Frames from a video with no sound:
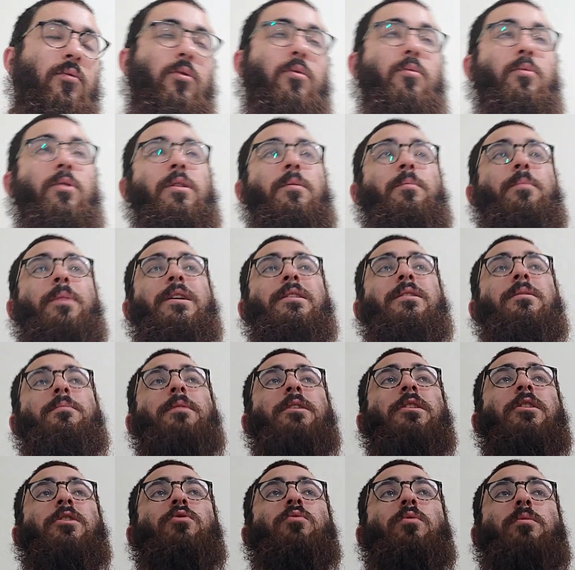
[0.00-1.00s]
when the Beis
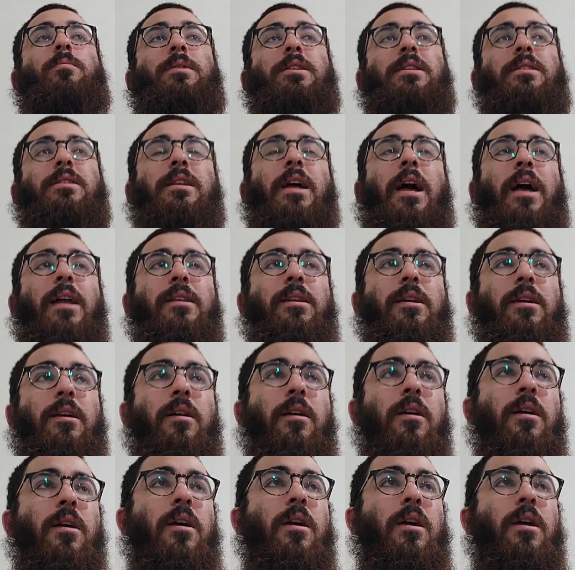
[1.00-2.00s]
HaMikdash will be standing,
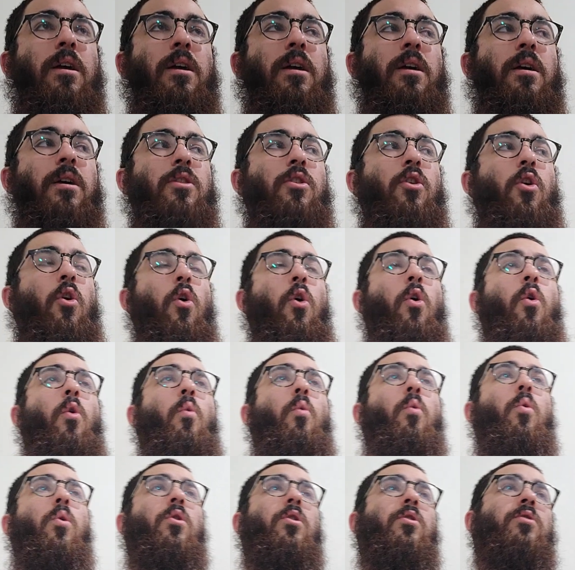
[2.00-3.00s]
the
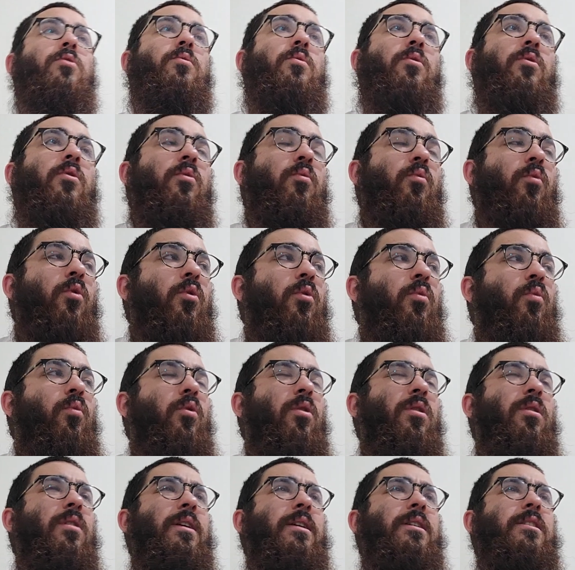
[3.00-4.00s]
whole world will, will,
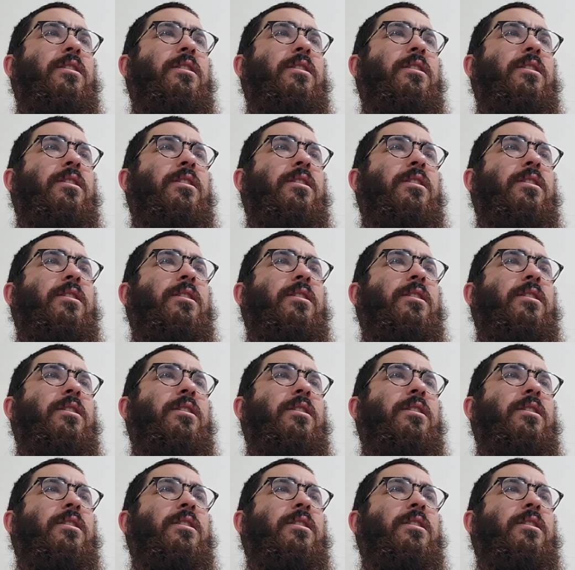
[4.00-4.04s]
will